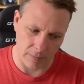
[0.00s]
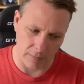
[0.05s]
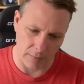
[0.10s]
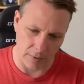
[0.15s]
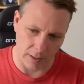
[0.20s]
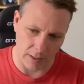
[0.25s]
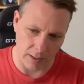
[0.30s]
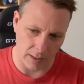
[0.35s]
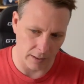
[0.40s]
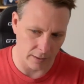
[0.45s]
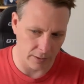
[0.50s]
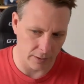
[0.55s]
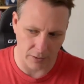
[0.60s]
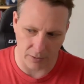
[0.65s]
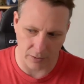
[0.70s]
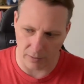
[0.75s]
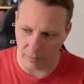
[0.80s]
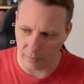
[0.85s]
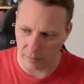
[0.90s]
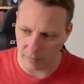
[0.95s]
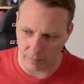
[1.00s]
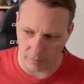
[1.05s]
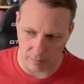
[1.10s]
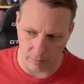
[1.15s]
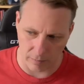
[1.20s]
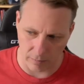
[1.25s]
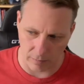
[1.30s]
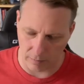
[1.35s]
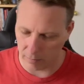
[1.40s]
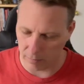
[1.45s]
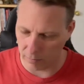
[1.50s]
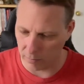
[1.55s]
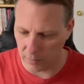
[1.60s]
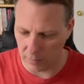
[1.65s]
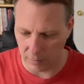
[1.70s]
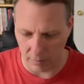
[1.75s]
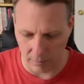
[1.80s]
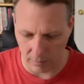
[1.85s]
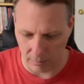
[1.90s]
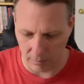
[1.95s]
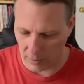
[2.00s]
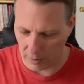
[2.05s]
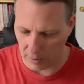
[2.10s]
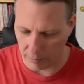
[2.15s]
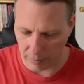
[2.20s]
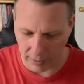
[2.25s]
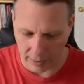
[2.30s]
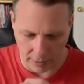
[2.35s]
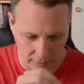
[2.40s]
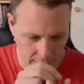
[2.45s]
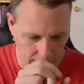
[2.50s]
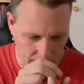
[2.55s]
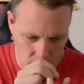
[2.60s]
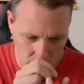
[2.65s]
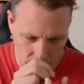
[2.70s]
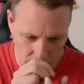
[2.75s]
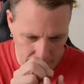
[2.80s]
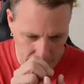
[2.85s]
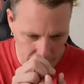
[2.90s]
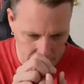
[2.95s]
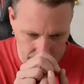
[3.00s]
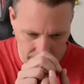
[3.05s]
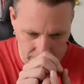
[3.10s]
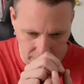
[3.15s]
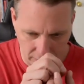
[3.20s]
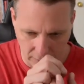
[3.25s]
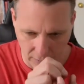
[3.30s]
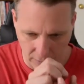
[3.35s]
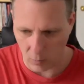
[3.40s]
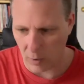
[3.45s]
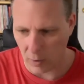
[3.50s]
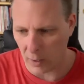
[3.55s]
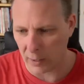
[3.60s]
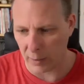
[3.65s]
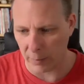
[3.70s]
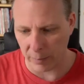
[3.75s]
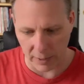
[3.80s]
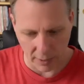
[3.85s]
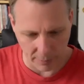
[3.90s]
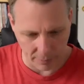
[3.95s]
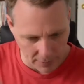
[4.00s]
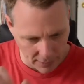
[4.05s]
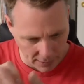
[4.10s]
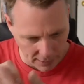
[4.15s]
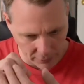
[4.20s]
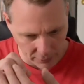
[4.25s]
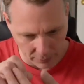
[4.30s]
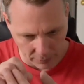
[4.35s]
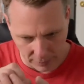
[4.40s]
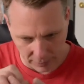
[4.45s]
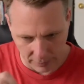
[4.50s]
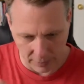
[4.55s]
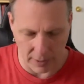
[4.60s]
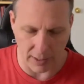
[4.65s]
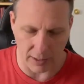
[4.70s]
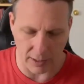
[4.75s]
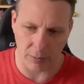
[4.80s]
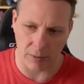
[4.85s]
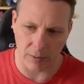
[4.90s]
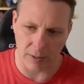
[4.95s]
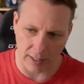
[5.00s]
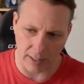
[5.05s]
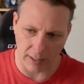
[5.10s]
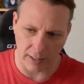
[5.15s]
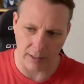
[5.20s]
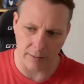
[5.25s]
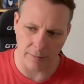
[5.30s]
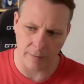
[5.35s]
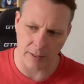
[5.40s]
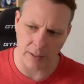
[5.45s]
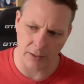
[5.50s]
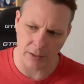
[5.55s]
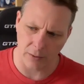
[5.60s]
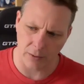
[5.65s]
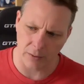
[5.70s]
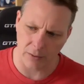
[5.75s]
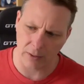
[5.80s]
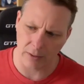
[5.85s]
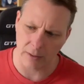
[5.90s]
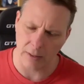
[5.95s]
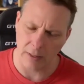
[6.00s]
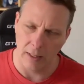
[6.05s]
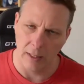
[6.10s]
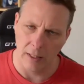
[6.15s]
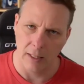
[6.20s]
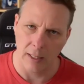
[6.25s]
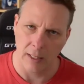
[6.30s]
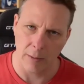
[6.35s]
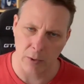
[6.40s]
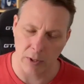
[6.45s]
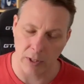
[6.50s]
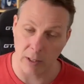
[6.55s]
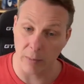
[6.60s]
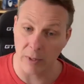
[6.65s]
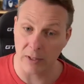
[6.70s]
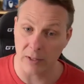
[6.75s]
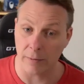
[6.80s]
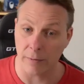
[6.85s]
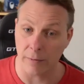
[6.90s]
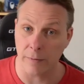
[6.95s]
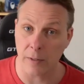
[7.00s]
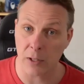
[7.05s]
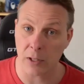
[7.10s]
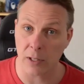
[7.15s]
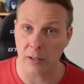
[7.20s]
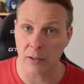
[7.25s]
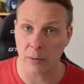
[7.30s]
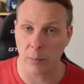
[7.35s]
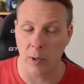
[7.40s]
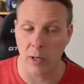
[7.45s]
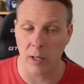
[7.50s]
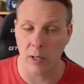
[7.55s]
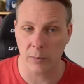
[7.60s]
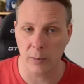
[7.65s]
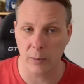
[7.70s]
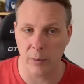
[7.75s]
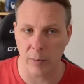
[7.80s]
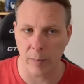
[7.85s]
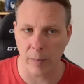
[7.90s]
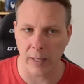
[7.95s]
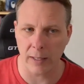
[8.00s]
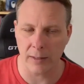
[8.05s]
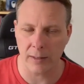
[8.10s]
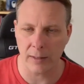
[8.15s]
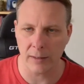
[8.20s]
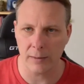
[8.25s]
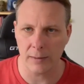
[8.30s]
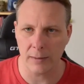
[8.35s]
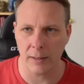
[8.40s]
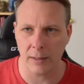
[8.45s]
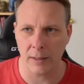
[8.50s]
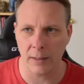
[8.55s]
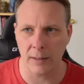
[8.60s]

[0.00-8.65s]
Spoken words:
and just sort of, I paint like one little piece on one, I pick up the next one, do the next one, that kind of thing. So I'm trying to be as efficient as possible with painting.